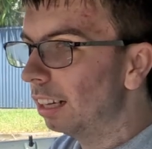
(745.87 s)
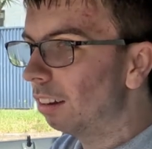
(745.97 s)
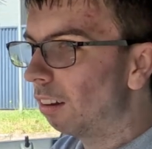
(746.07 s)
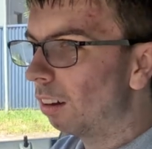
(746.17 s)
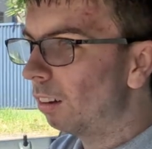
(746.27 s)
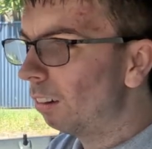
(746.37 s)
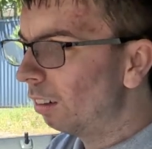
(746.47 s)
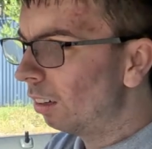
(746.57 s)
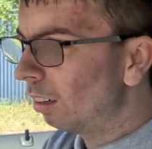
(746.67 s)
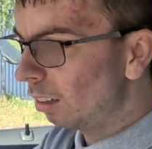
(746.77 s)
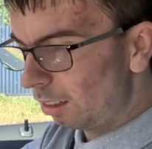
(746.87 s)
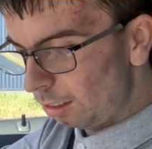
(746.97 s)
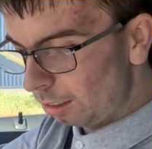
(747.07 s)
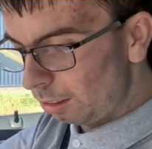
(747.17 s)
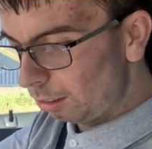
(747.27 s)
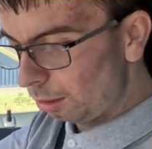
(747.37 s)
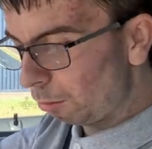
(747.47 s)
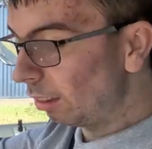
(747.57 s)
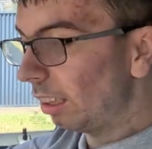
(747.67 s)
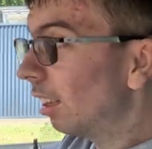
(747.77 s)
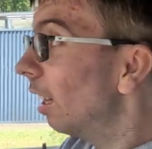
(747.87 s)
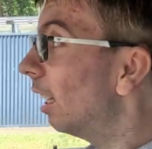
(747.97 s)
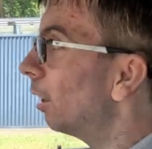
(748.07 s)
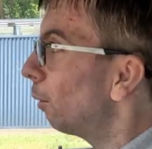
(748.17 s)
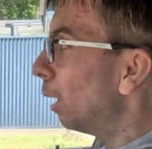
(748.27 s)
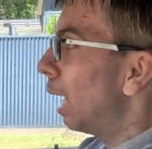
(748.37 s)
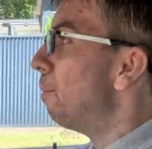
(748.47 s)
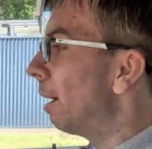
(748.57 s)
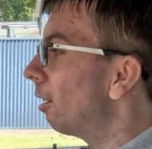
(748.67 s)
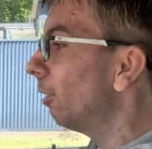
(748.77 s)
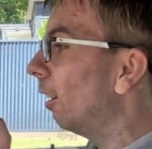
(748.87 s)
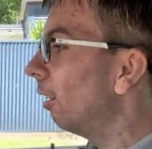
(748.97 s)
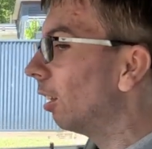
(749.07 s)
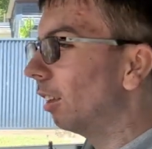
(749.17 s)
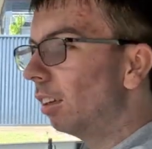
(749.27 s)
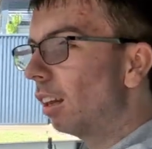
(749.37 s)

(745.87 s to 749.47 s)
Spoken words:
now. Quickly turn it so I can get back on the road.